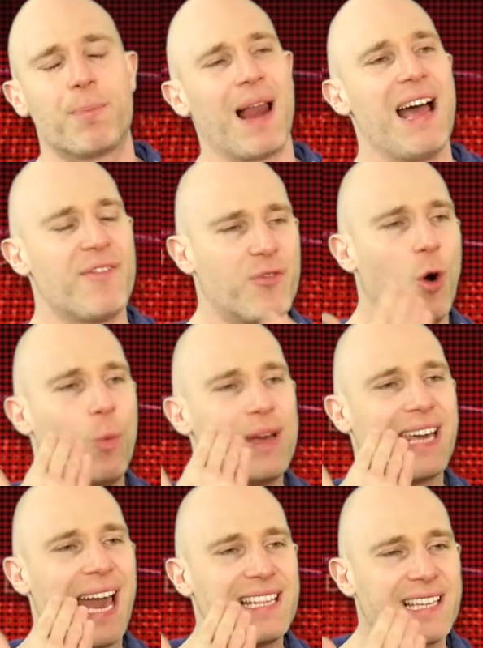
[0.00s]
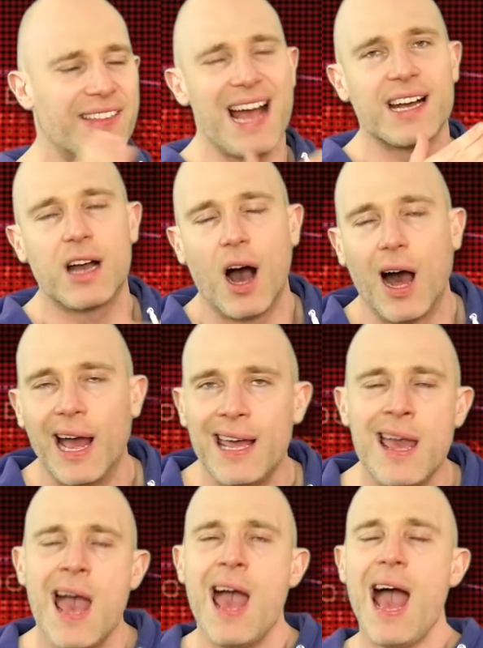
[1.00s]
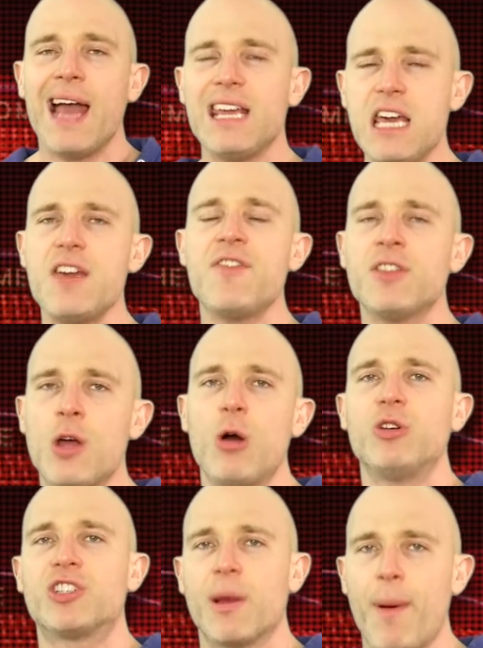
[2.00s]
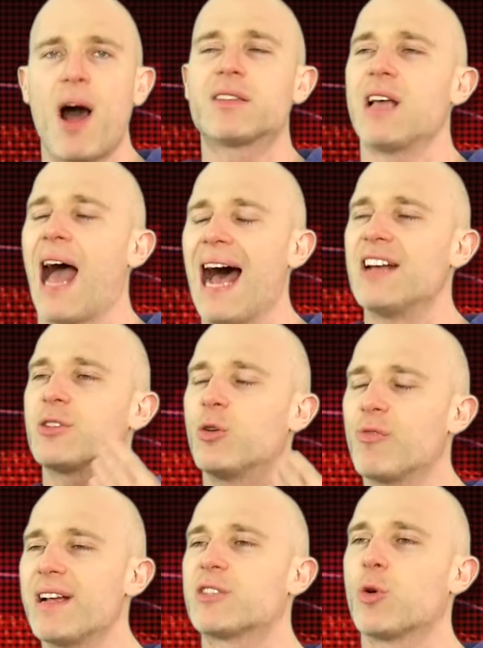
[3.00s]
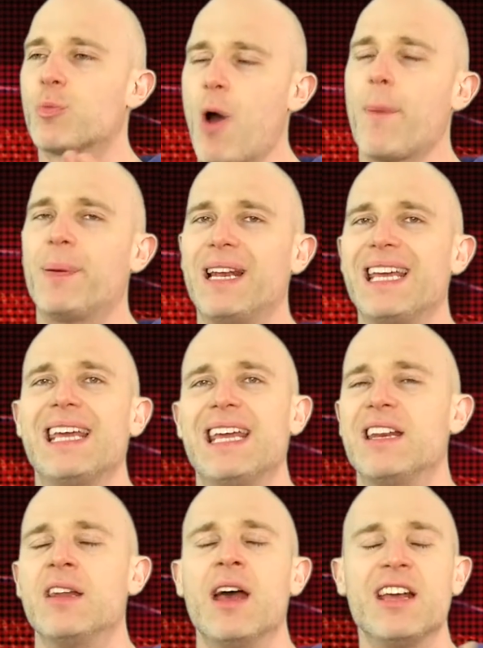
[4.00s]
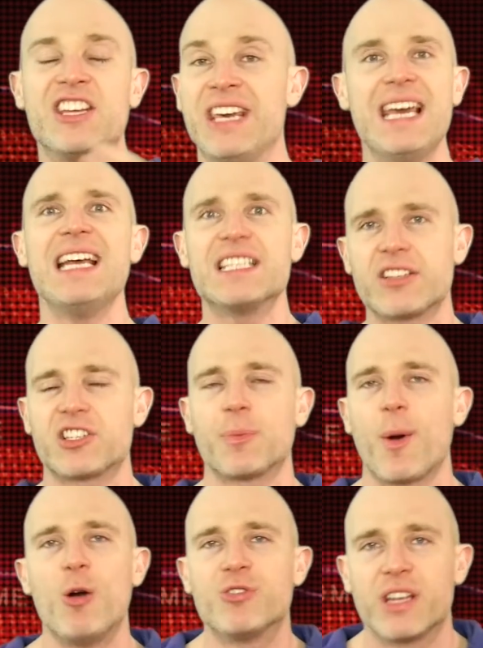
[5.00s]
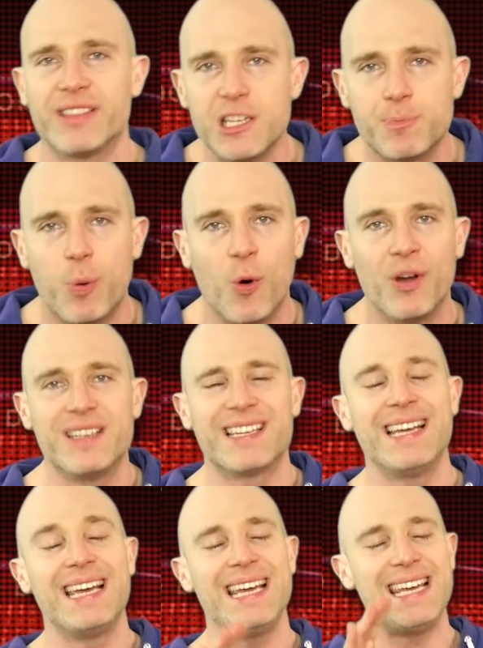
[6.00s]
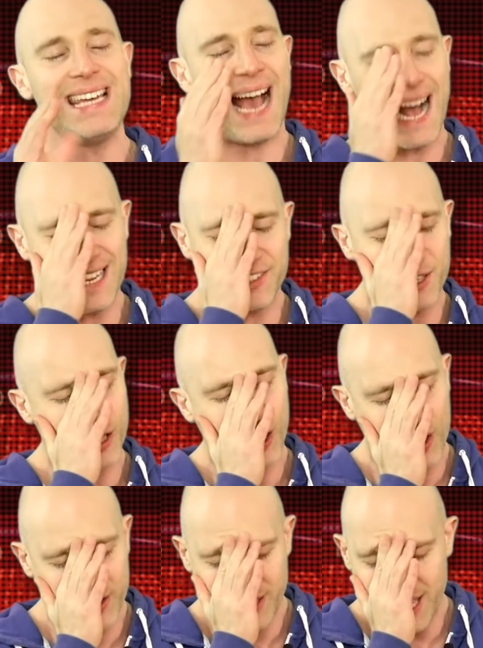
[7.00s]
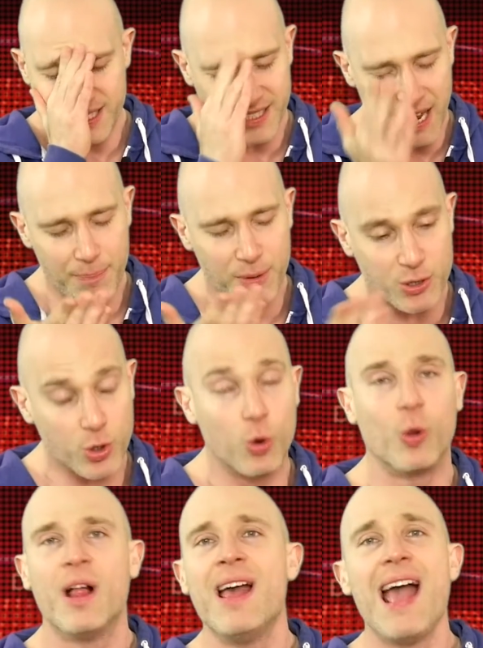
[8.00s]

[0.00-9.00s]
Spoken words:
platform we gave to that guy. And even though Shibata hasn't wrestled properly in years, I suppose, at this point, he hasn't lost a step at all.